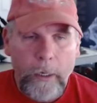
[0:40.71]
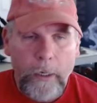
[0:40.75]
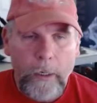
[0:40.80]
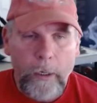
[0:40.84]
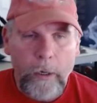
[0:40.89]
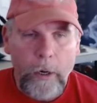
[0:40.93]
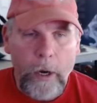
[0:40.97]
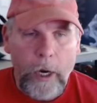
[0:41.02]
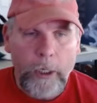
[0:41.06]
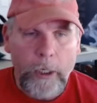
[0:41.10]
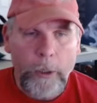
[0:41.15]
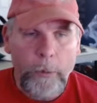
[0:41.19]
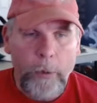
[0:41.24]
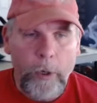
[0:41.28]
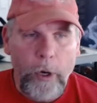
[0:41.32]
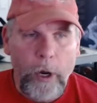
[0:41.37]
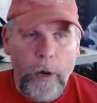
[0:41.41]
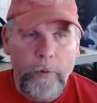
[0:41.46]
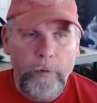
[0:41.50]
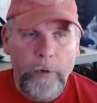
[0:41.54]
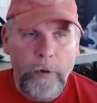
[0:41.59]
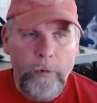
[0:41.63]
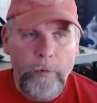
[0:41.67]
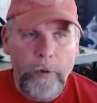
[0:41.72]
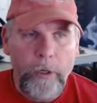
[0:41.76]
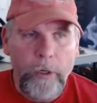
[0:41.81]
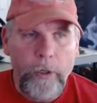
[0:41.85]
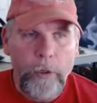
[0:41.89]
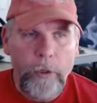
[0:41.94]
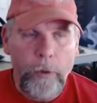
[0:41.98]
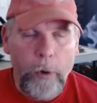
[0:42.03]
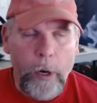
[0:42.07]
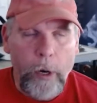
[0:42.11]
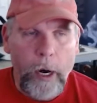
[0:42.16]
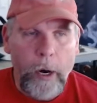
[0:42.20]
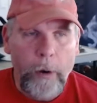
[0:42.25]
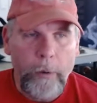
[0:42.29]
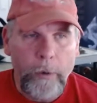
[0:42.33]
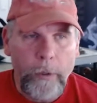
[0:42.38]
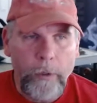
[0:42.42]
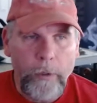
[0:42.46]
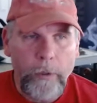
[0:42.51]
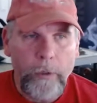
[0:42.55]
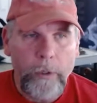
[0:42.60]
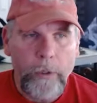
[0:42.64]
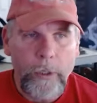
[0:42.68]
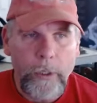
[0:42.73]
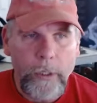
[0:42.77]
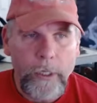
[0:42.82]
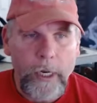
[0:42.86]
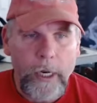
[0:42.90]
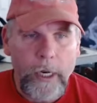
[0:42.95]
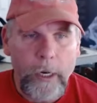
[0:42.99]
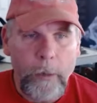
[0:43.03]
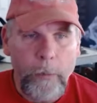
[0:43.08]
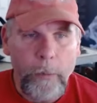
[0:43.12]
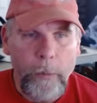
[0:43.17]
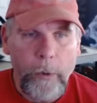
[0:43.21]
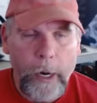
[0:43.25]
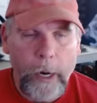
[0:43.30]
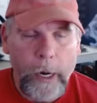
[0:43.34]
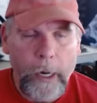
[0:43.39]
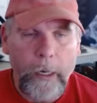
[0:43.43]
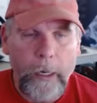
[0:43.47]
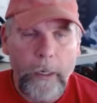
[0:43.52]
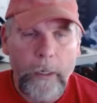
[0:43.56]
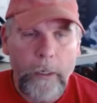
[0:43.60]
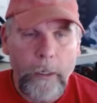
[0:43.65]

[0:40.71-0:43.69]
knocks me off every 2 hours to take a break,